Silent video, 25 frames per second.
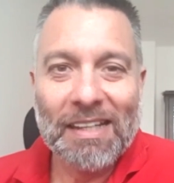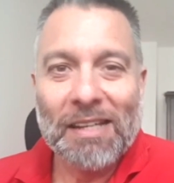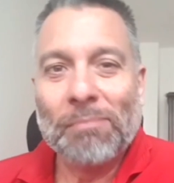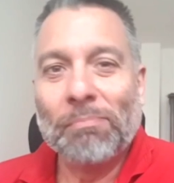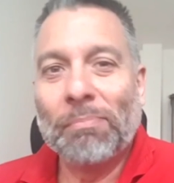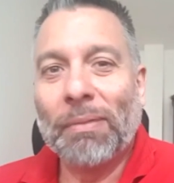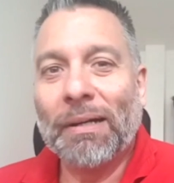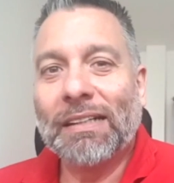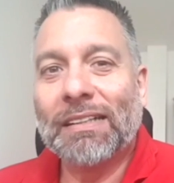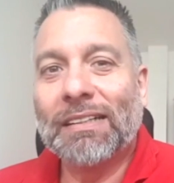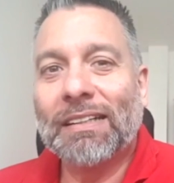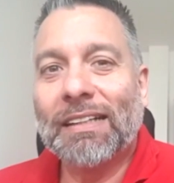
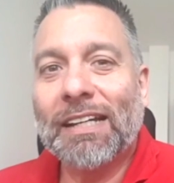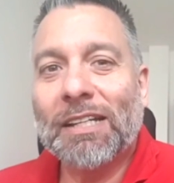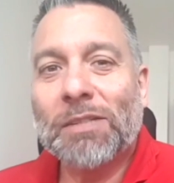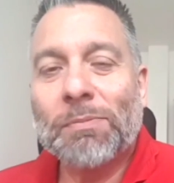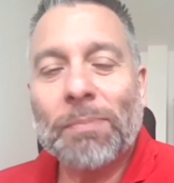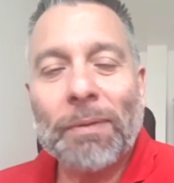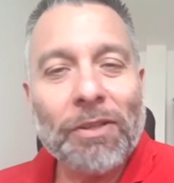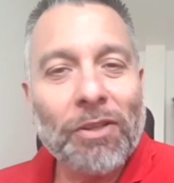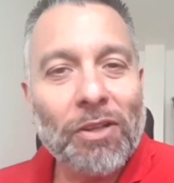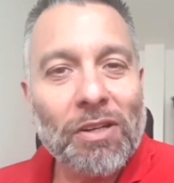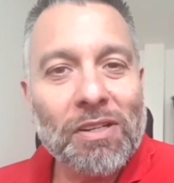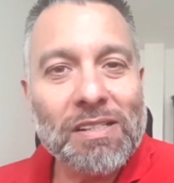But
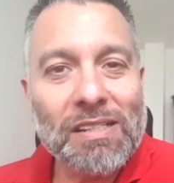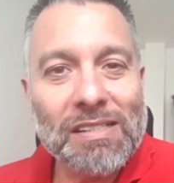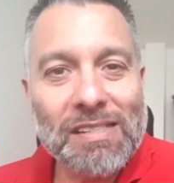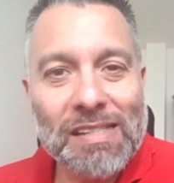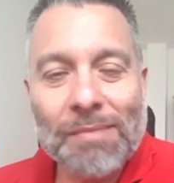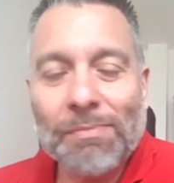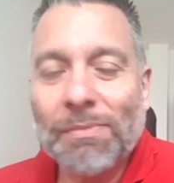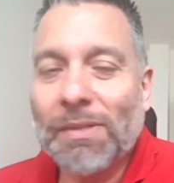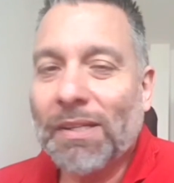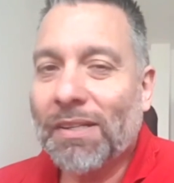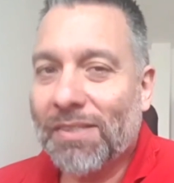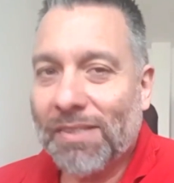Espanyol is a
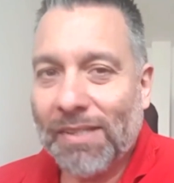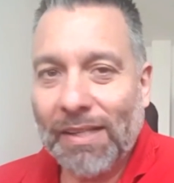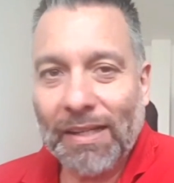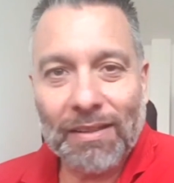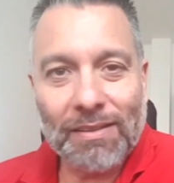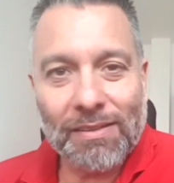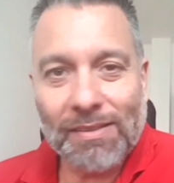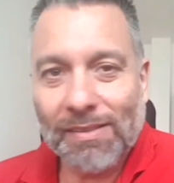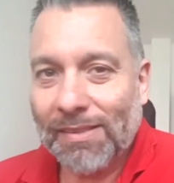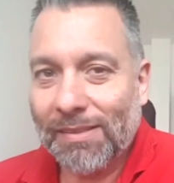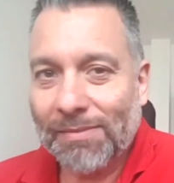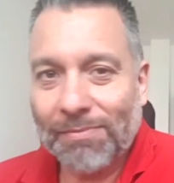team that
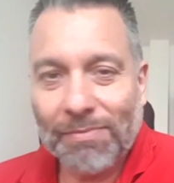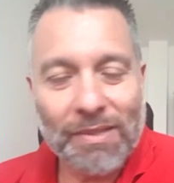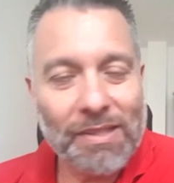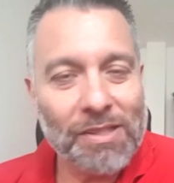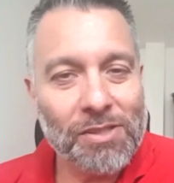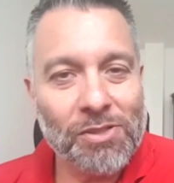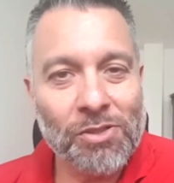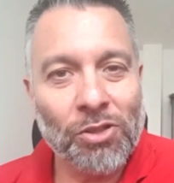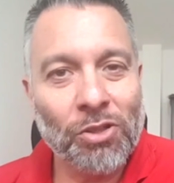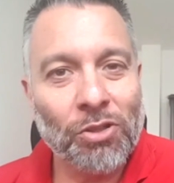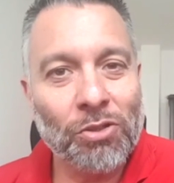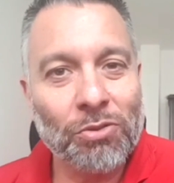sells,
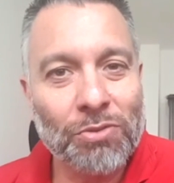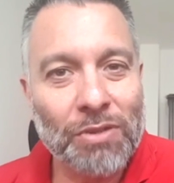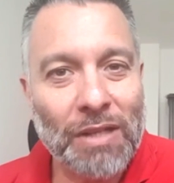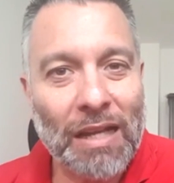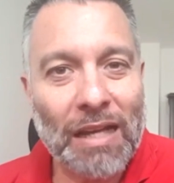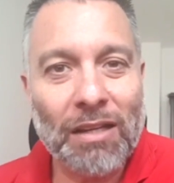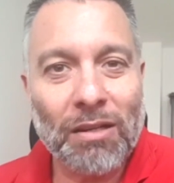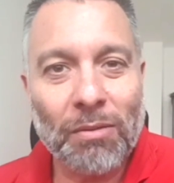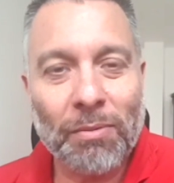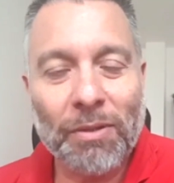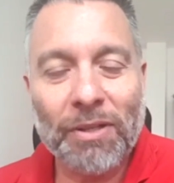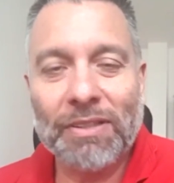there's no
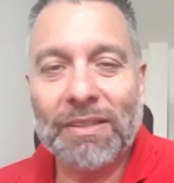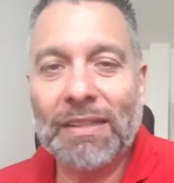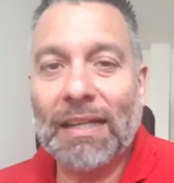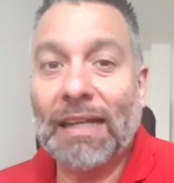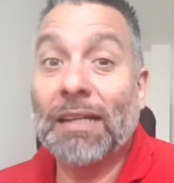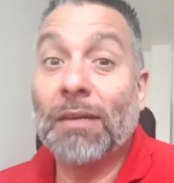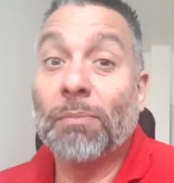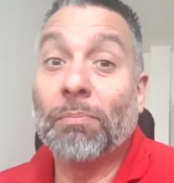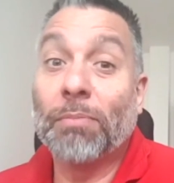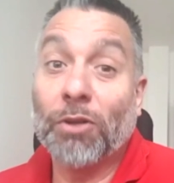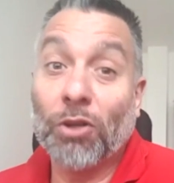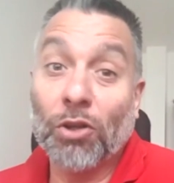doubt about
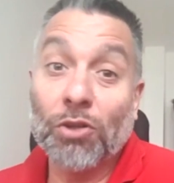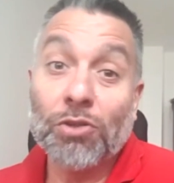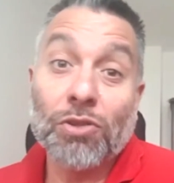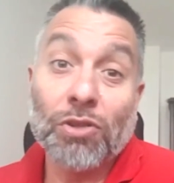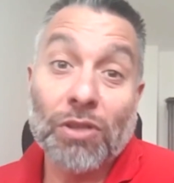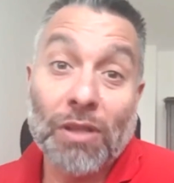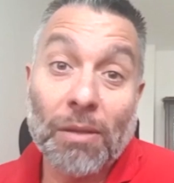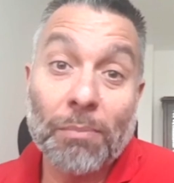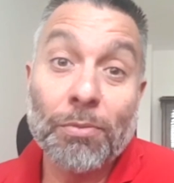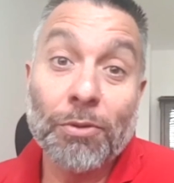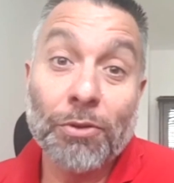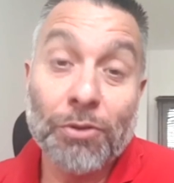that, but also
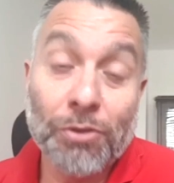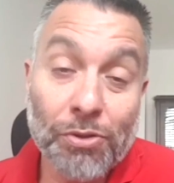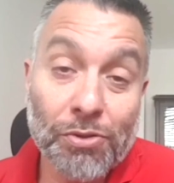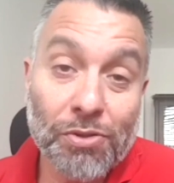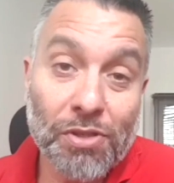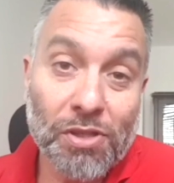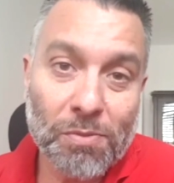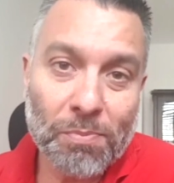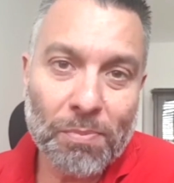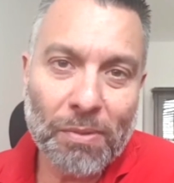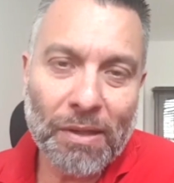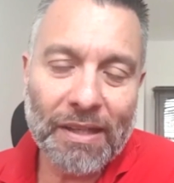that
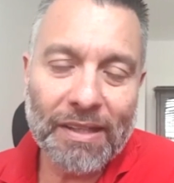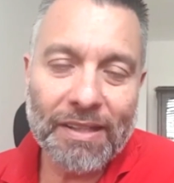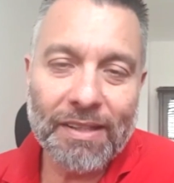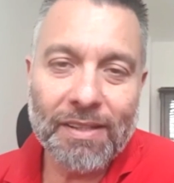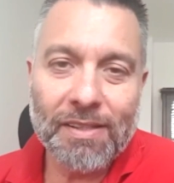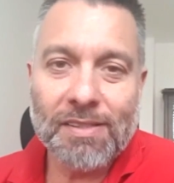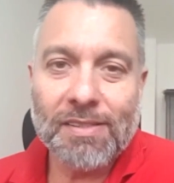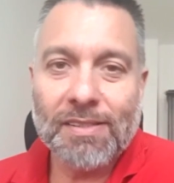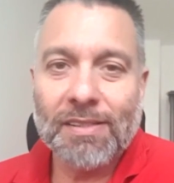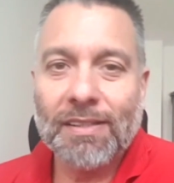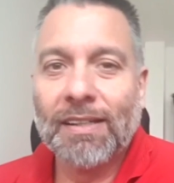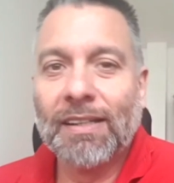produces
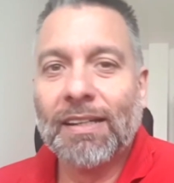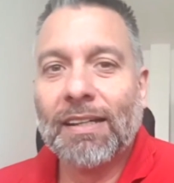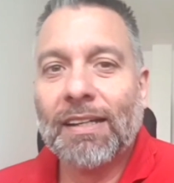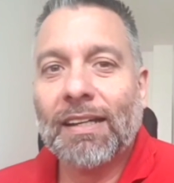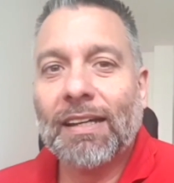players.